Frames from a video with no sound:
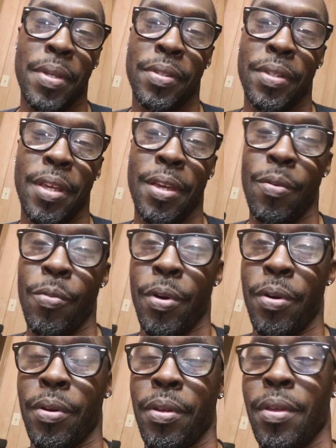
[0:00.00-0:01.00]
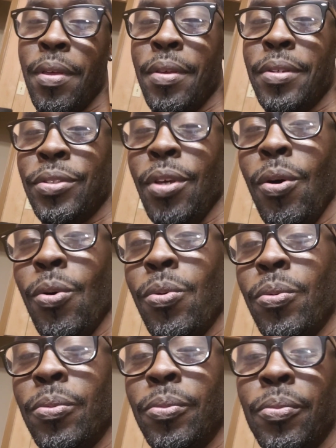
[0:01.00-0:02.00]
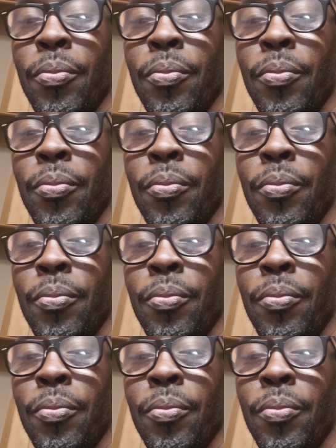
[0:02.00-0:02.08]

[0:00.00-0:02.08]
Busy day at work. So,